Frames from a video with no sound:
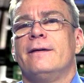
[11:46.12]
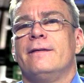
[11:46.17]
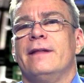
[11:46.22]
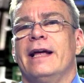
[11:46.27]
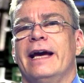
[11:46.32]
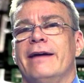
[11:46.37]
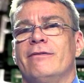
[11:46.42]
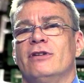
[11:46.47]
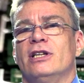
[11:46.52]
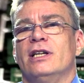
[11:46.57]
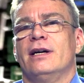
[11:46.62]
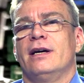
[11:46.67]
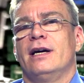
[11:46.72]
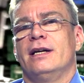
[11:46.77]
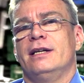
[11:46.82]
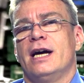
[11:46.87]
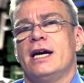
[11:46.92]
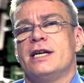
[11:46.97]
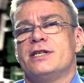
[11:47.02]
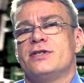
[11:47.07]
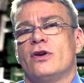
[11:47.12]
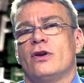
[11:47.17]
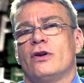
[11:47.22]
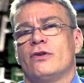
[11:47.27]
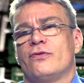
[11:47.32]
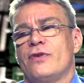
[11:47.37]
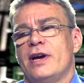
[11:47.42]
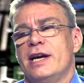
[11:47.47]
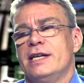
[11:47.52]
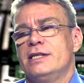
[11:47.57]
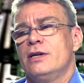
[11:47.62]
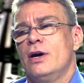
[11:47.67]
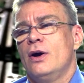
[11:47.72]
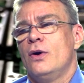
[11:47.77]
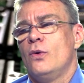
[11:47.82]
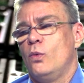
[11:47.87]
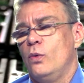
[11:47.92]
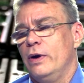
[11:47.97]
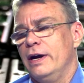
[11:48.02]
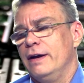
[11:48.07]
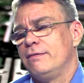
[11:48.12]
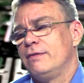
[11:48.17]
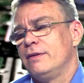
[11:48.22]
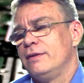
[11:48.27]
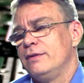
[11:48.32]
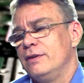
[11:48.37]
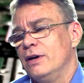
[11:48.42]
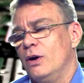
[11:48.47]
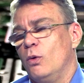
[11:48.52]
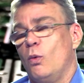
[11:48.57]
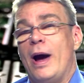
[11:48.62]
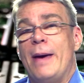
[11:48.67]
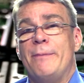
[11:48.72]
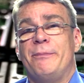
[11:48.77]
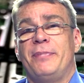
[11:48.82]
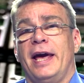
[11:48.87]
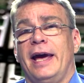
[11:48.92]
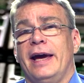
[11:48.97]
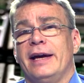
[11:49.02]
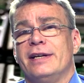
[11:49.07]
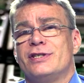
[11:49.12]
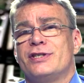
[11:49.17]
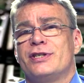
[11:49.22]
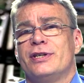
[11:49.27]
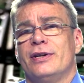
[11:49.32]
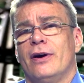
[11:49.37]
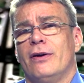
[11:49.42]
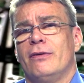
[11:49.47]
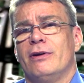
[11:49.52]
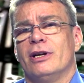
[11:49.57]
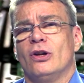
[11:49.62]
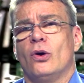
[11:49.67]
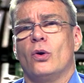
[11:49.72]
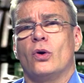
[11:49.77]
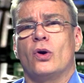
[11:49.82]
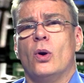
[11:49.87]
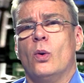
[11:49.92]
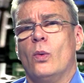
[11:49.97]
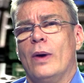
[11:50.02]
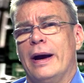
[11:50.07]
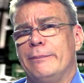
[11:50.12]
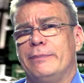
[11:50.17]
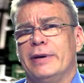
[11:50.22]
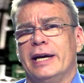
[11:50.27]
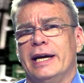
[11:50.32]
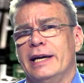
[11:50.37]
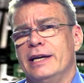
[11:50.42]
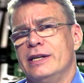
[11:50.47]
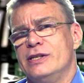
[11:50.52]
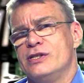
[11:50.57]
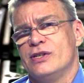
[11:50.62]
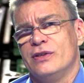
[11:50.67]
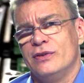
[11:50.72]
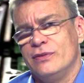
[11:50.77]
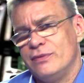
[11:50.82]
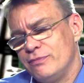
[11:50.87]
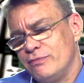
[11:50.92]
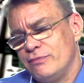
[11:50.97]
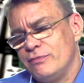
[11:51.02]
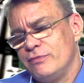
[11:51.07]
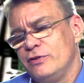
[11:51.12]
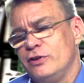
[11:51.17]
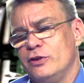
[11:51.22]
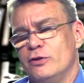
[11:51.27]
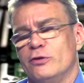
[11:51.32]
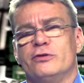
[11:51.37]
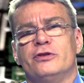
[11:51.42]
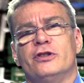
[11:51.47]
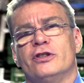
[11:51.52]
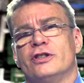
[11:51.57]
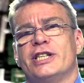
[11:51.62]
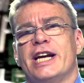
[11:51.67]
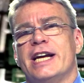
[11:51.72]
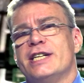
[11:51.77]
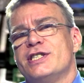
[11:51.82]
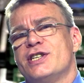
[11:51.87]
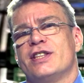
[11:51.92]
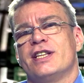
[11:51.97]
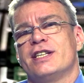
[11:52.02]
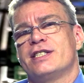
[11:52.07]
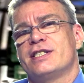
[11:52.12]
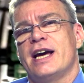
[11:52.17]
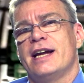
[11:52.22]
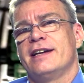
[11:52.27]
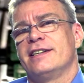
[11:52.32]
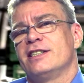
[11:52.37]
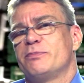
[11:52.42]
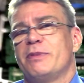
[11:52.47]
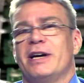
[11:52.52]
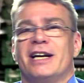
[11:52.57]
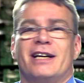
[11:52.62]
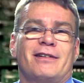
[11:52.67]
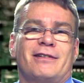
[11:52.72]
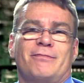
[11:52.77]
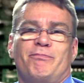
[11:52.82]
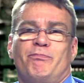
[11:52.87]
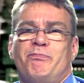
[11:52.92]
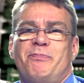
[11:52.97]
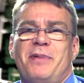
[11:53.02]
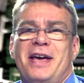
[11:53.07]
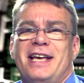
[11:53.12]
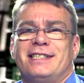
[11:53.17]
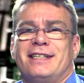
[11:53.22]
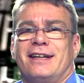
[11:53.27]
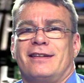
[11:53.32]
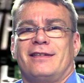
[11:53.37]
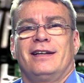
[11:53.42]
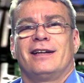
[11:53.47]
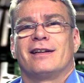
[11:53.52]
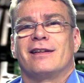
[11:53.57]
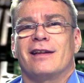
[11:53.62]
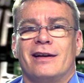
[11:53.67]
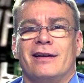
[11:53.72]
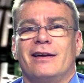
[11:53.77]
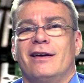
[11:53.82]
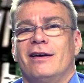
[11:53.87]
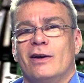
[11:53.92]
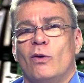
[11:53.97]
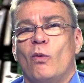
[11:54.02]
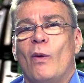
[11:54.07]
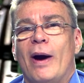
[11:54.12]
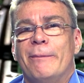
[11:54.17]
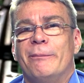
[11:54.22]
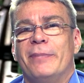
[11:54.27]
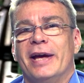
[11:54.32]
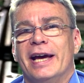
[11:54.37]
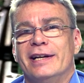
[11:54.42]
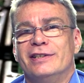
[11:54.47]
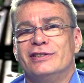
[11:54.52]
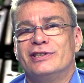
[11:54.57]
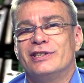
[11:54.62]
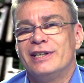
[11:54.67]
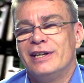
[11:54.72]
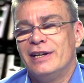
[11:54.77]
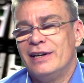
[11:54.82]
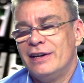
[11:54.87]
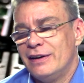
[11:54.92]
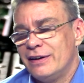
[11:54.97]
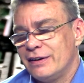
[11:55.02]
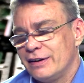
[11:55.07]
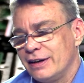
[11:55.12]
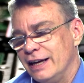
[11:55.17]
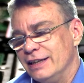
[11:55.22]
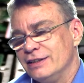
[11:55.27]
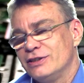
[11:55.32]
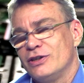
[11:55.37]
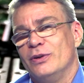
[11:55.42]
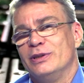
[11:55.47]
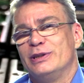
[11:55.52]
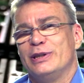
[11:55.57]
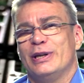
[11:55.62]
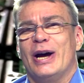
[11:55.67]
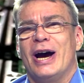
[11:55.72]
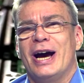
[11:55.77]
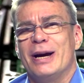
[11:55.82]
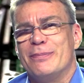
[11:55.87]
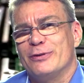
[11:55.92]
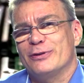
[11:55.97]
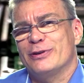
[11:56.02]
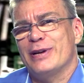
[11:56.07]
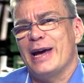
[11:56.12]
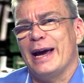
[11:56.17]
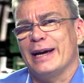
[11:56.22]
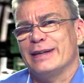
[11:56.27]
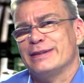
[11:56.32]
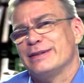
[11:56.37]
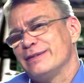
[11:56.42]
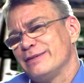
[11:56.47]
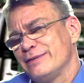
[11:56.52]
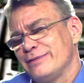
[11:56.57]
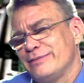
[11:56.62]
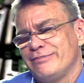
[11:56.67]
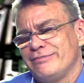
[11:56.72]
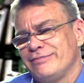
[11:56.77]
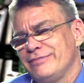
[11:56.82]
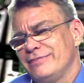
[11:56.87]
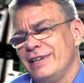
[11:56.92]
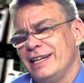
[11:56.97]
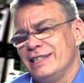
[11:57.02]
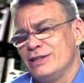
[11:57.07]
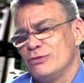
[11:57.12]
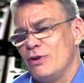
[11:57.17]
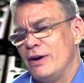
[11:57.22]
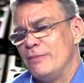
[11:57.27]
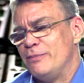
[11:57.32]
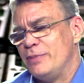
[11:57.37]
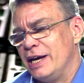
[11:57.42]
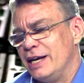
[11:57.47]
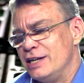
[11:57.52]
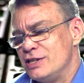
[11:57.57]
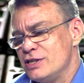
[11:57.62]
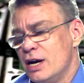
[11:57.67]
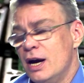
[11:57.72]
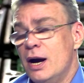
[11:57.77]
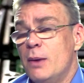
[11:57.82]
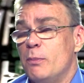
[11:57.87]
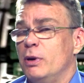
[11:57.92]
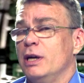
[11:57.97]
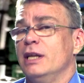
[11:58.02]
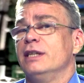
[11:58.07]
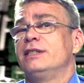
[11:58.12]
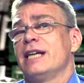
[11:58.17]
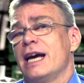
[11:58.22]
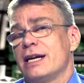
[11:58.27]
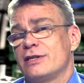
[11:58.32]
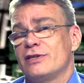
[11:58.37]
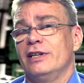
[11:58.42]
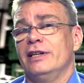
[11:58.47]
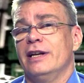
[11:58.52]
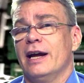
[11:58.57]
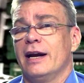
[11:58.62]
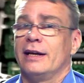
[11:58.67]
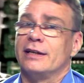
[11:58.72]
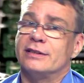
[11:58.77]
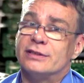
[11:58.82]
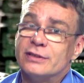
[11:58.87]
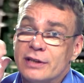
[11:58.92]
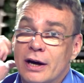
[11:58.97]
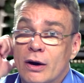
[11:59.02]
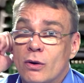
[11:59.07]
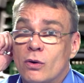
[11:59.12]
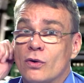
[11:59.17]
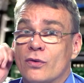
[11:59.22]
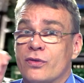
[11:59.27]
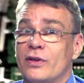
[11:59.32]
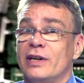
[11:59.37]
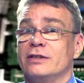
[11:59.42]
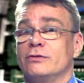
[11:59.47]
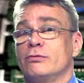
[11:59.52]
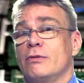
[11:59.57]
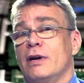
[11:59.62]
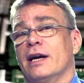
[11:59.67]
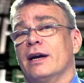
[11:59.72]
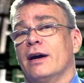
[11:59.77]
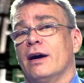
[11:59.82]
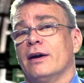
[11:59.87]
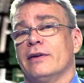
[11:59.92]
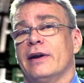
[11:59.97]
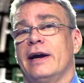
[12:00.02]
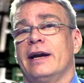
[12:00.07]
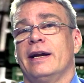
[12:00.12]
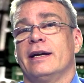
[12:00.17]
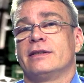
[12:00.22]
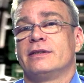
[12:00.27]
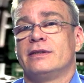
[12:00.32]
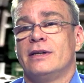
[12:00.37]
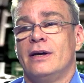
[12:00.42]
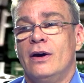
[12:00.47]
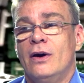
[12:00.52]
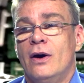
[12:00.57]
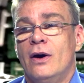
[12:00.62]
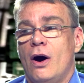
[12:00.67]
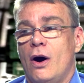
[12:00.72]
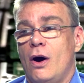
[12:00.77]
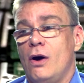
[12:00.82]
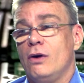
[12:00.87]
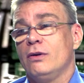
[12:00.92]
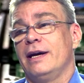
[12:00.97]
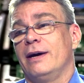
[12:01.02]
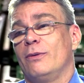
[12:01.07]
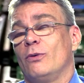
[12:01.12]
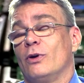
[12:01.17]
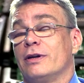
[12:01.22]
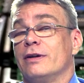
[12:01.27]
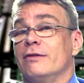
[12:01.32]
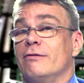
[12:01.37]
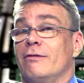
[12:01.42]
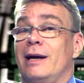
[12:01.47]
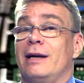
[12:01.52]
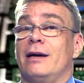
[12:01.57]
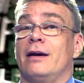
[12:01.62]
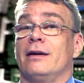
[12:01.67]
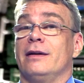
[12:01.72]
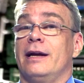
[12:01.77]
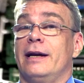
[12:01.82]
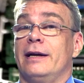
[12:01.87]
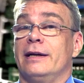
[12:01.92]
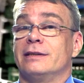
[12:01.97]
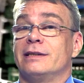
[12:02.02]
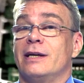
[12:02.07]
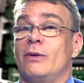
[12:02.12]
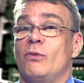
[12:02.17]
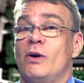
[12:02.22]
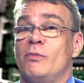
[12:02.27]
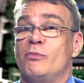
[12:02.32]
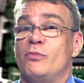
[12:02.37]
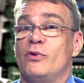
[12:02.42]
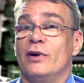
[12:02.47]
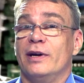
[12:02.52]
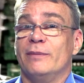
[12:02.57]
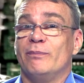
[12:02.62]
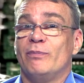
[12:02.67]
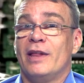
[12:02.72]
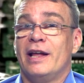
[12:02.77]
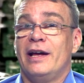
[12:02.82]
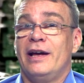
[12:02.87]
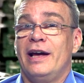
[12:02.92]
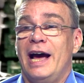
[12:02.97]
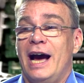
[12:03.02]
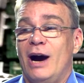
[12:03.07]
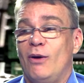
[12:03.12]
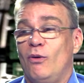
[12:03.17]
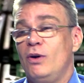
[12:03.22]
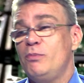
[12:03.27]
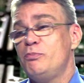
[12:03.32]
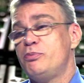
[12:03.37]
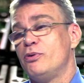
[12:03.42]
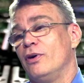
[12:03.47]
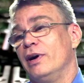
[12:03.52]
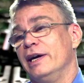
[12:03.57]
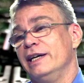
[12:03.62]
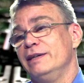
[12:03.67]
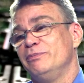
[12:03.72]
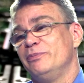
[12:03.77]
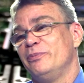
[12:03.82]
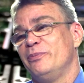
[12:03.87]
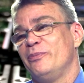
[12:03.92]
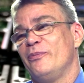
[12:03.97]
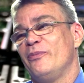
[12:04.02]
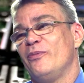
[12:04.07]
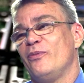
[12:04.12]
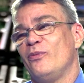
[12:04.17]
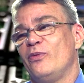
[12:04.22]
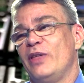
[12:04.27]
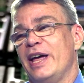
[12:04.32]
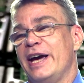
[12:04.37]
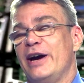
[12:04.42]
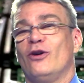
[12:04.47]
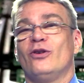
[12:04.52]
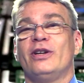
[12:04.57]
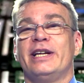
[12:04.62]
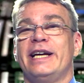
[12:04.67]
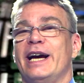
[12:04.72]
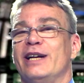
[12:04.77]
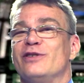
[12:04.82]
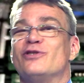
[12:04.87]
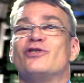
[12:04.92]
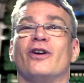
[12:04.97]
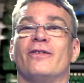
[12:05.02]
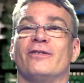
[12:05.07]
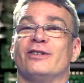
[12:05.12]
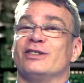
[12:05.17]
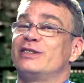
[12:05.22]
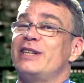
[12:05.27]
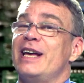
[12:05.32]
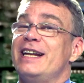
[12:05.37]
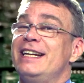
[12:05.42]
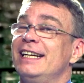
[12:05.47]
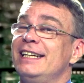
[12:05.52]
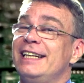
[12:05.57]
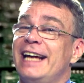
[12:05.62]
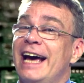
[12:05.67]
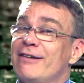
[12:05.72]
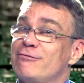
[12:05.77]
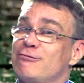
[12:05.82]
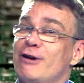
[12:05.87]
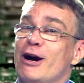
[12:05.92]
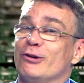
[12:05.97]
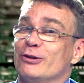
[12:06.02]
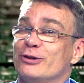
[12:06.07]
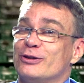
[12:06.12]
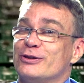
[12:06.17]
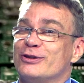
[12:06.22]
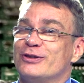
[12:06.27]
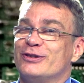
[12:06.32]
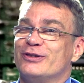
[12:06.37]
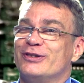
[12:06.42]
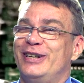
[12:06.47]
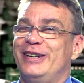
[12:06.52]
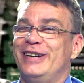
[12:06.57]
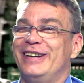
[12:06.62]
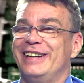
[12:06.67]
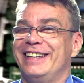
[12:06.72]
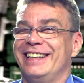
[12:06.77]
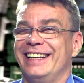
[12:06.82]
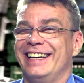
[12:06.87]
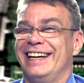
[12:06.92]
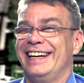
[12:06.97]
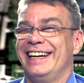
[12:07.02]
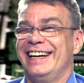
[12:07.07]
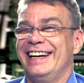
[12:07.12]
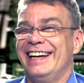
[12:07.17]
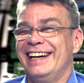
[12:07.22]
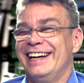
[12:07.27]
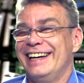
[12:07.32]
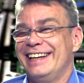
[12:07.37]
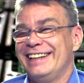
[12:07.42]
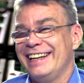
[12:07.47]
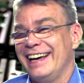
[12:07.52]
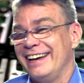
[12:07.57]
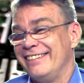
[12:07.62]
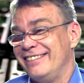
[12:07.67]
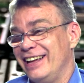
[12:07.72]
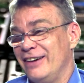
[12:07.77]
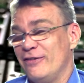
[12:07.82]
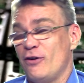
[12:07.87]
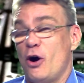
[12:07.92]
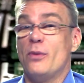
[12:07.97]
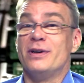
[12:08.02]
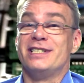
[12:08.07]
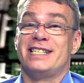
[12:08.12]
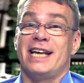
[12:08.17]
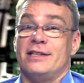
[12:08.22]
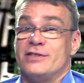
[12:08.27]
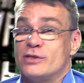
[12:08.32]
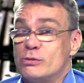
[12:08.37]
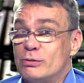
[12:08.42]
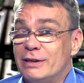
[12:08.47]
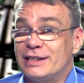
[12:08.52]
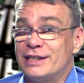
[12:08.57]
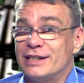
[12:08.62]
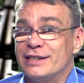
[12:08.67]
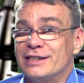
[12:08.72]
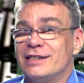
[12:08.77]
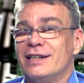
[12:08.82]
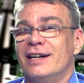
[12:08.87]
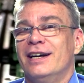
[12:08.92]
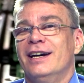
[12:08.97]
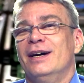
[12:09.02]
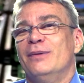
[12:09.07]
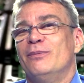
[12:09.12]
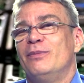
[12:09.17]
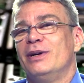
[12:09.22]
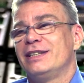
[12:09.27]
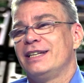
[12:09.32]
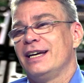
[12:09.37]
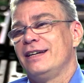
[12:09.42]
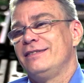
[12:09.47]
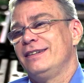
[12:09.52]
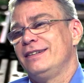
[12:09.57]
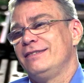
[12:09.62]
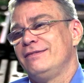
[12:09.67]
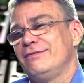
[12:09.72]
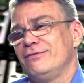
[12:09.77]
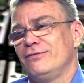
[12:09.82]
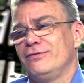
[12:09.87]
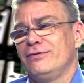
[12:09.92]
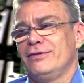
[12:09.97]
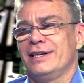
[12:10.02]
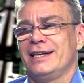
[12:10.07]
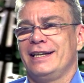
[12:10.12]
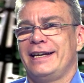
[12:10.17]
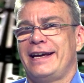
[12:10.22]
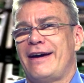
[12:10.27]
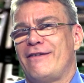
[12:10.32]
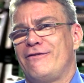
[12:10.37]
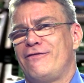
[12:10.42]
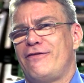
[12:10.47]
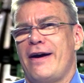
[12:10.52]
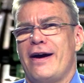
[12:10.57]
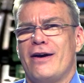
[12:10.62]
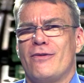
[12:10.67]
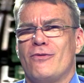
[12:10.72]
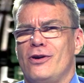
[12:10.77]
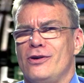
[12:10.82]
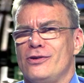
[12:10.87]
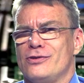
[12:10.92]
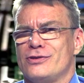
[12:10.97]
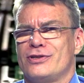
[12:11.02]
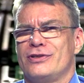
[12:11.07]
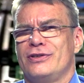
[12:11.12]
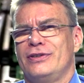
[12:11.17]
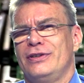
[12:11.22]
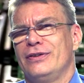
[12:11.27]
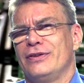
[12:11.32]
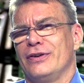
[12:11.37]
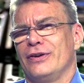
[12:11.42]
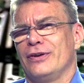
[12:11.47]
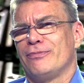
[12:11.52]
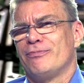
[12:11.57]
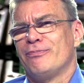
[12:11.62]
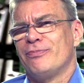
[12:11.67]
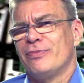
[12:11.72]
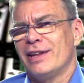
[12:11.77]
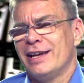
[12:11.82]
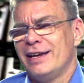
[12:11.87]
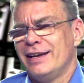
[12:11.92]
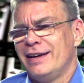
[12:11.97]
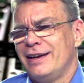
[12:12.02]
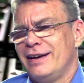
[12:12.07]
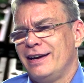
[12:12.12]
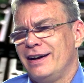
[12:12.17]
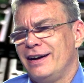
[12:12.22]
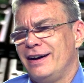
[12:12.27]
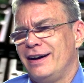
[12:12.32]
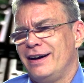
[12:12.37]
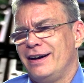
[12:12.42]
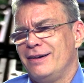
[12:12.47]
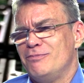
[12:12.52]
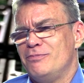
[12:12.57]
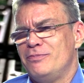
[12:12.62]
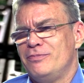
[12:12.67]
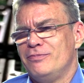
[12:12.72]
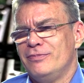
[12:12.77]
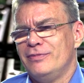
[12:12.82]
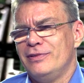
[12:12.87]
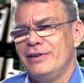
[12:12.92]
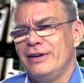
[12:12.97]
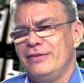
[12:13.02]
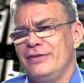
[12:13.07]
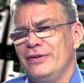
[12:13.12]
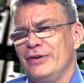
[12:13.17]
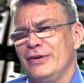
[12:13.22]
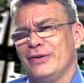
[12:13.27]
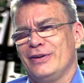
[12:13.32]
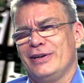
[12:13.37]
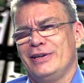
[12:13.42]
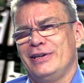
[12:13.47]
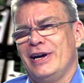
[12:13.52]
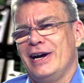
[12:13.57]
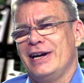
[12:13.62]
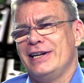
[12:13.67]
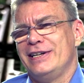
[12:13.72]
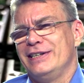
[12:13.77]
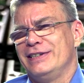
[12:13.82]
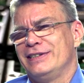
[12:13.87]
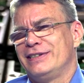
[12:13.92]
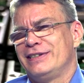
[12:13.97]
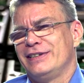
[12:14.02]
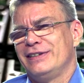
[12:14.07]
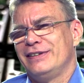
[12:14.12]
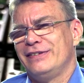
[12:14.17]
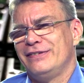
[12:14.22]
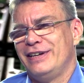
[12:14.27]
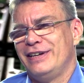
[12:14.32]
they have a nice interface with the web page, a local web page, and you're changing the settings by basically clicking on a web page. Okay, so it's in hypertext, nice web page, but it's actually Linux. The whole thing's running on Linux. All networking ran on Linux at one point. At one point, they only had servers. They didn't have routers. They've always had switches, but they didn't really have firewalls either. In the early 90s,